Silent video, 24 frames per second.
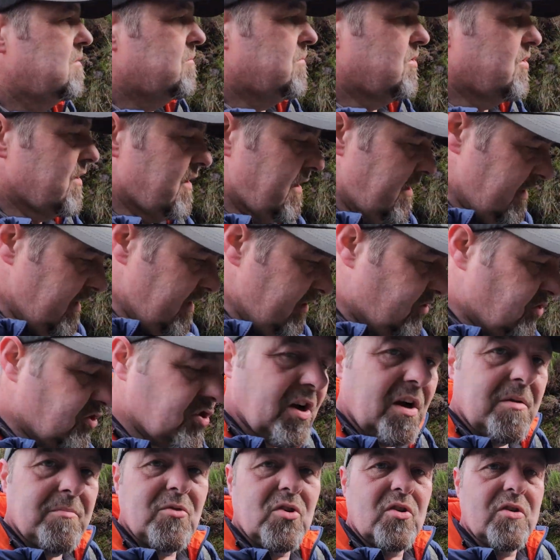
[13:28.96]
But the
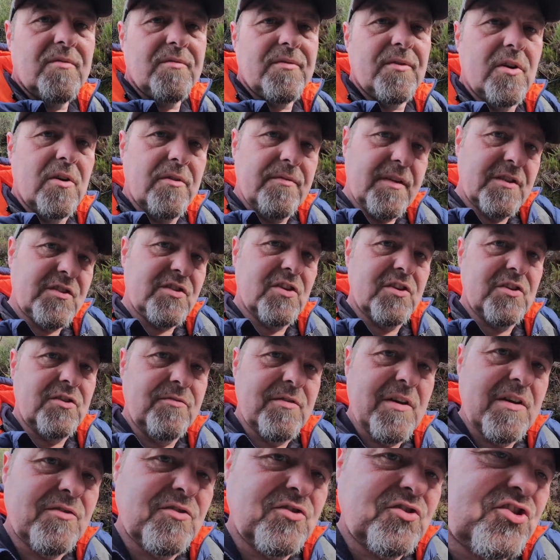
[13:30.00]
shot I'm going for, if I turn you
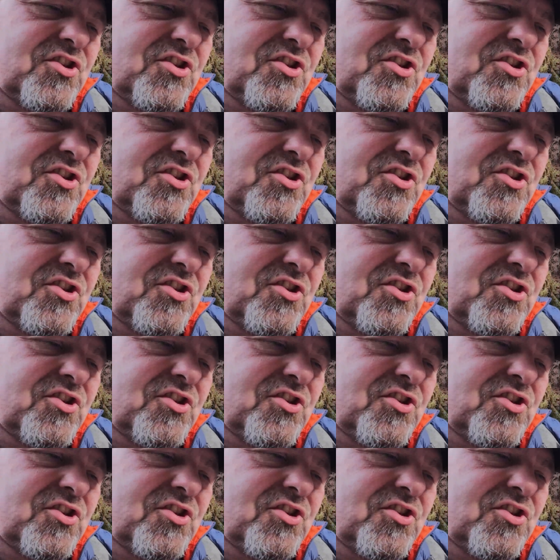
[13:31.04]
around and